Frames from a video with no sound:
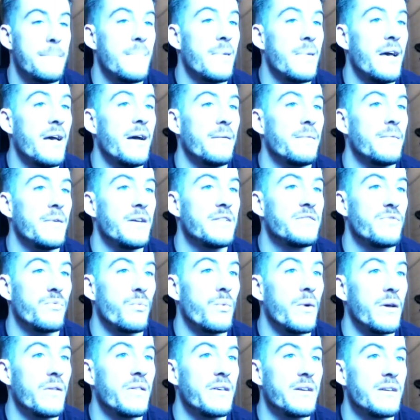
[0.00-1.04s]
Yeah. It's
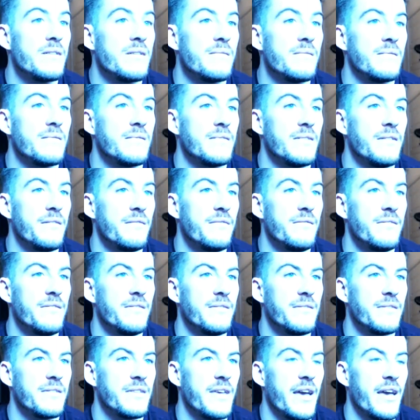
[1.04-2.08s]
really the
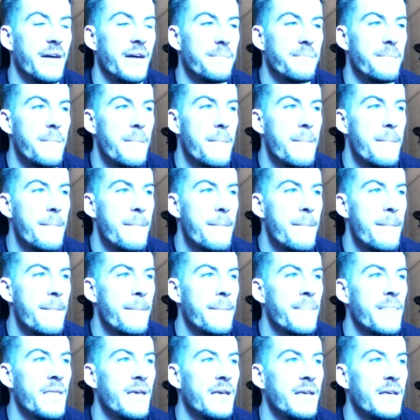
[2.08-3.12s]
yeah,
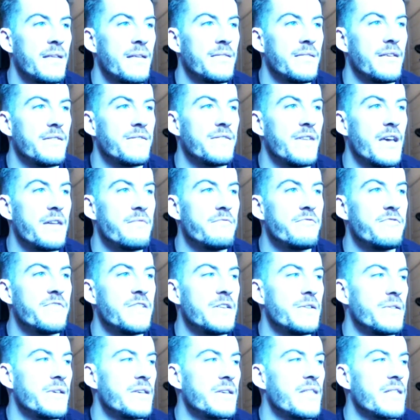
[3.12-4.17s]
the same
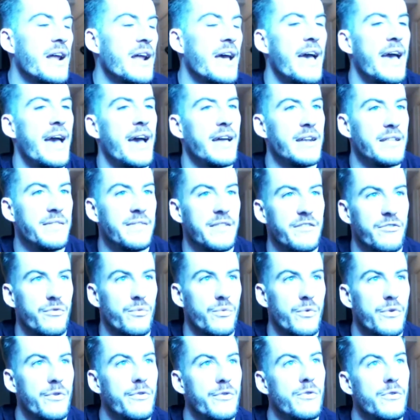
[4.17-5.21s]
feeling that I had in this
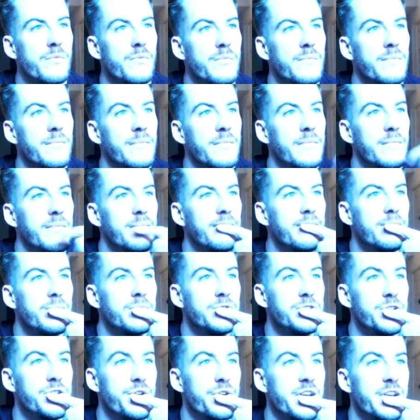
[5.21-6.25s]
room
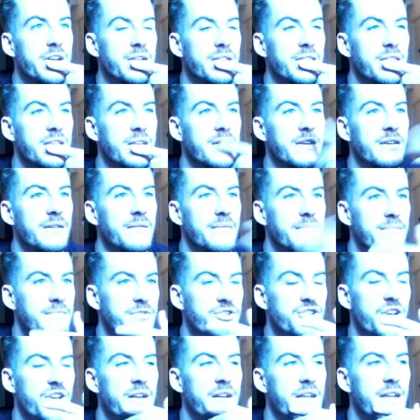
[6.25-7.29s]
during the
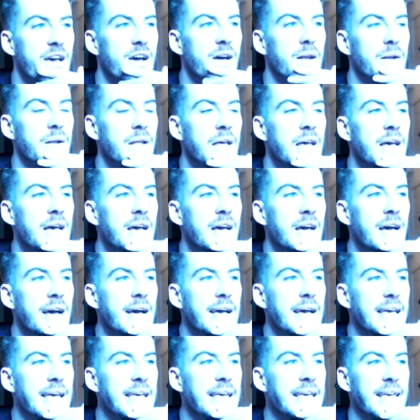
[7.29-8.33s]
shutdown
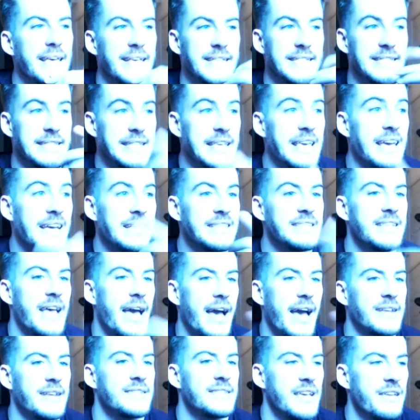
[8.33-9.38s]
is the
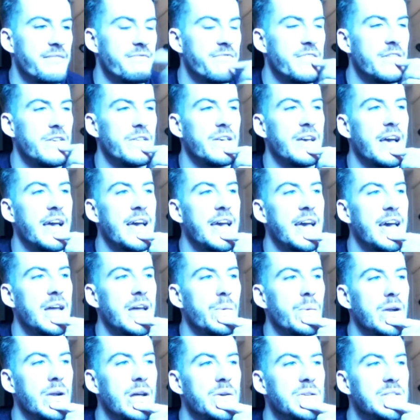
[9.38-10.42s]
exact same feeling I had
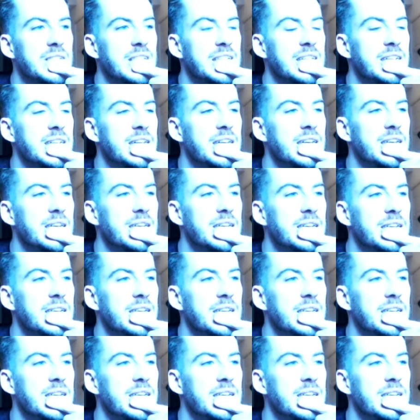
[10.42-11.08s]
when I was a